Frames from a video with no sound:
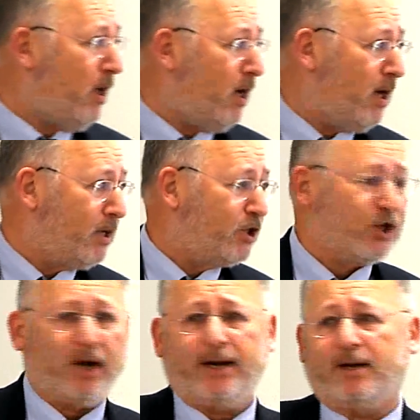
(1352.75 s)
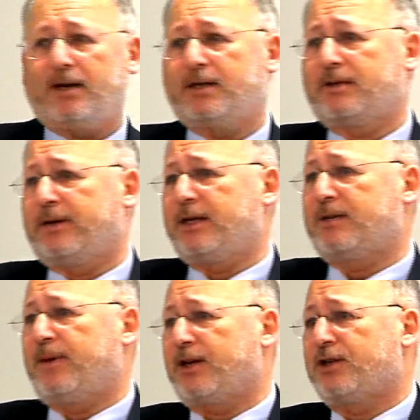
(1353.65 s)
Uh, China is doing
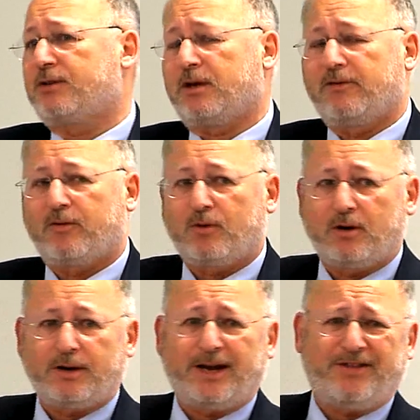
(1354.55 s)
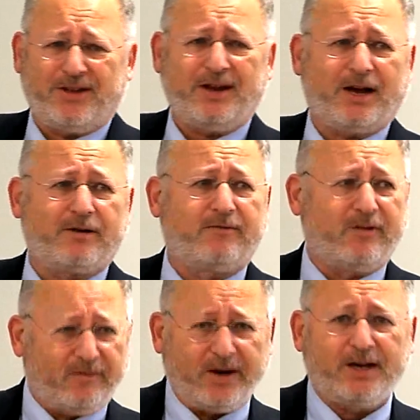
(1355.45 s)
inspections all over the world, I think out of
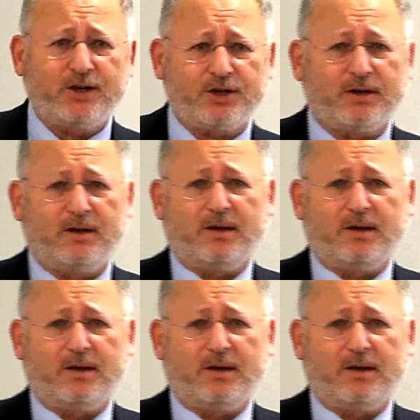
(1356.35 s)
revenge.